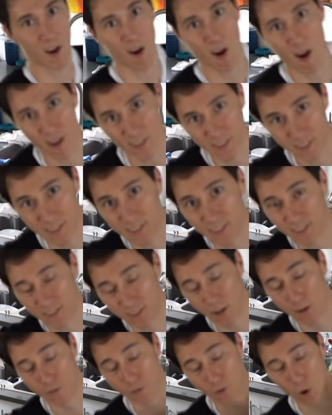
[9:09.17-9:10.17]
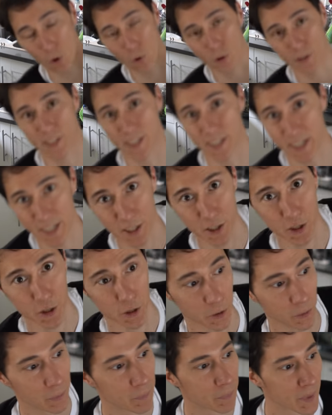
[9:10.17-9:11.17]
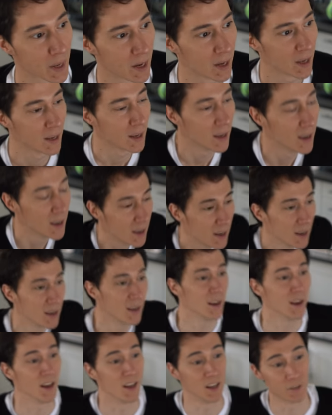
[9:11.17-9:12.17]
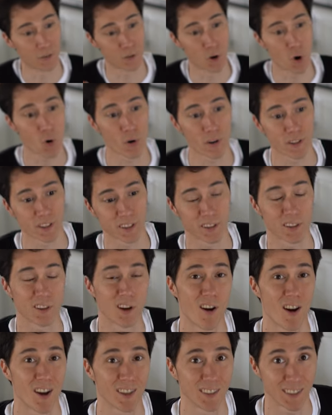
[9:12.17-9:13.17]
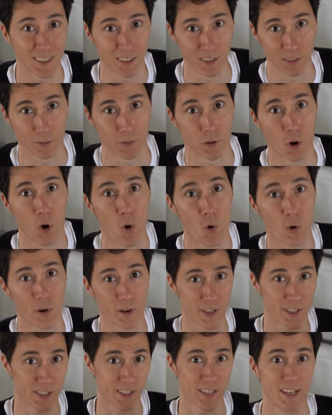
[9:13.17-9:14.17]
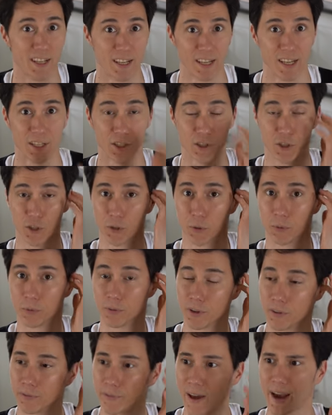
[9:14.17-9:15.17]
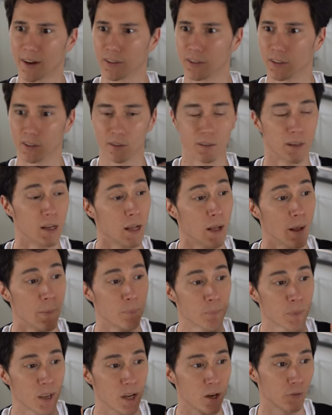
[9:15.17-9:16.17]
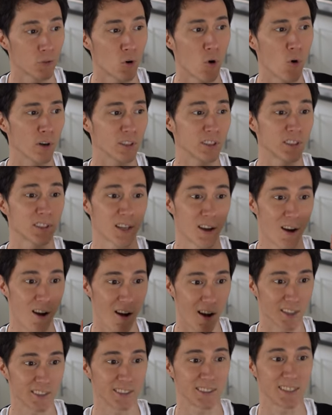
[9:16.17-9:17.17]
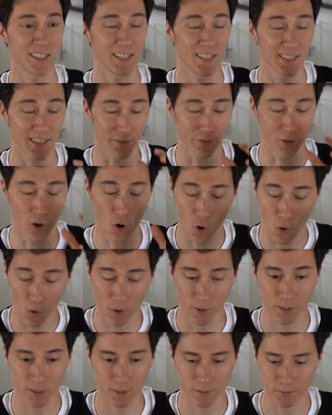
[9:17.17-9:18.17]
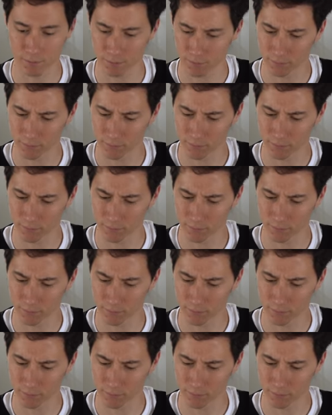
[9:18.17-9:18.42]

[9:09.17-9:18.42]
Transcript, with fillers: cost is of course an issue. And of course, cost is of course an issue factor. And of course, cost is of course